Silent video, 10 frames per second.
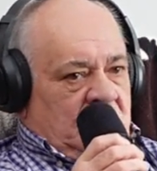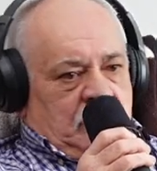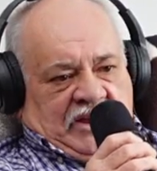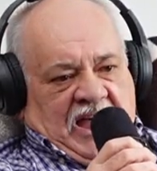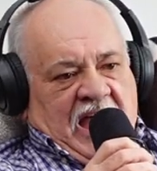
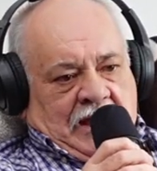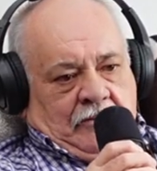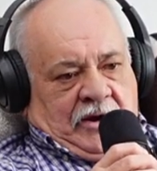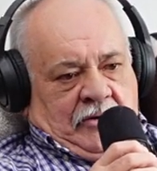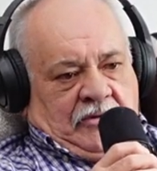
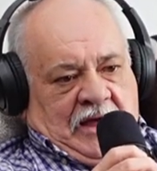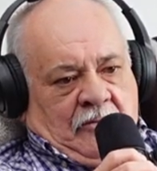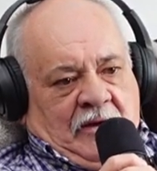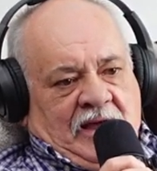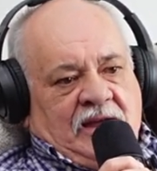McAdam, went out
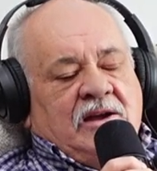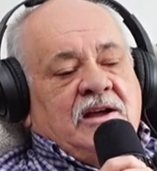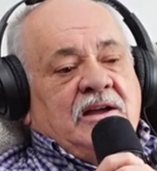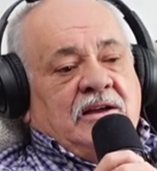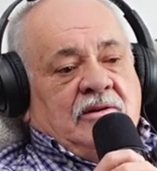that way,
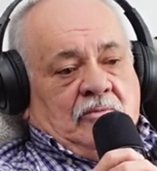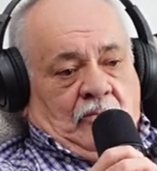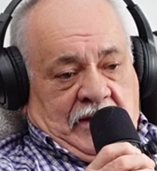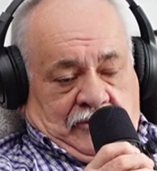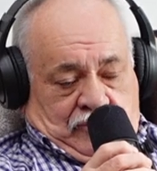
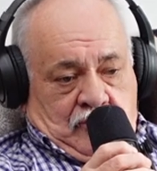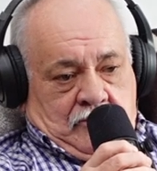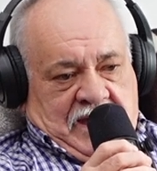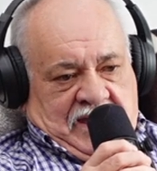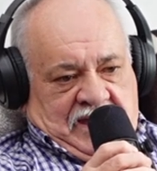went through
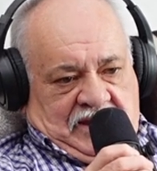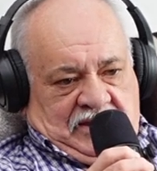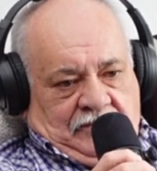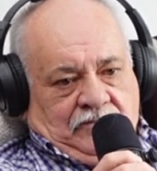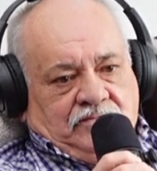Maine,
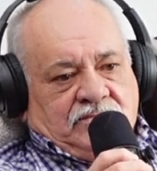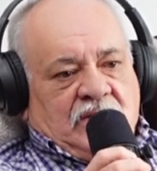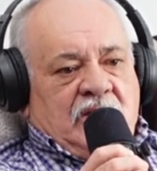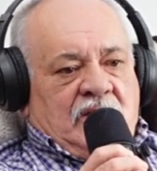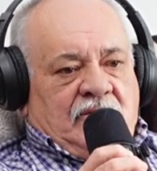
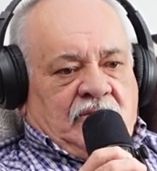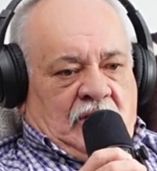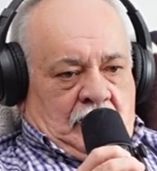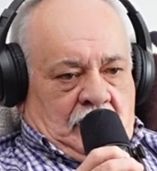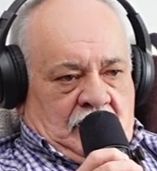
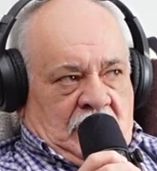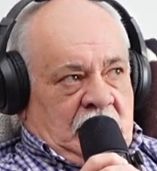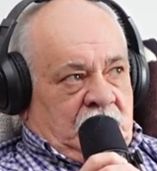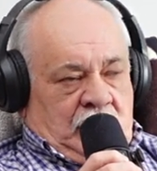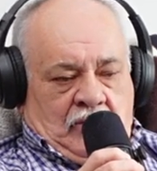
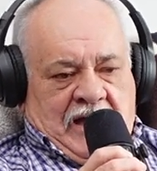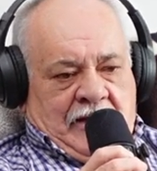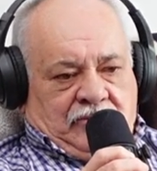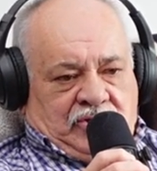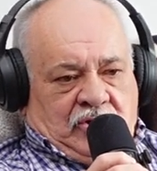New
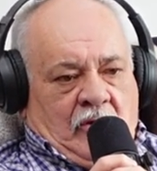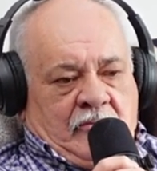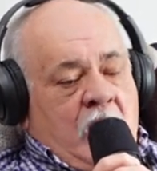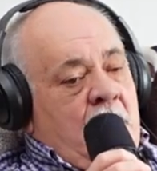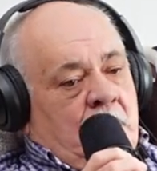
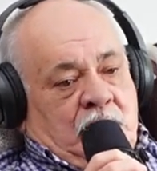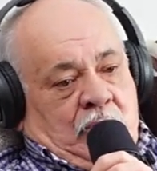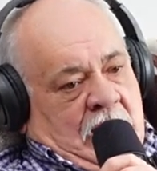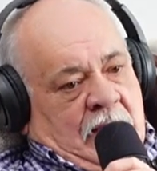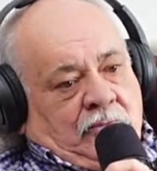Hampshire.
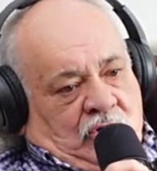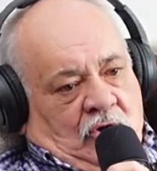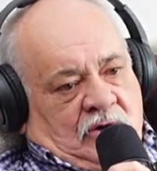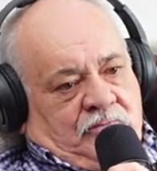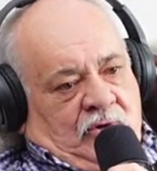New
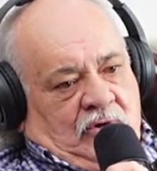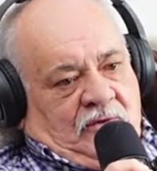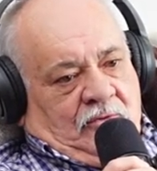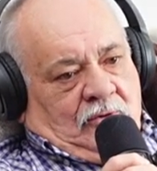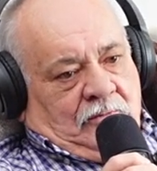Hampshire is
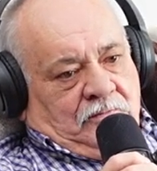beautiful.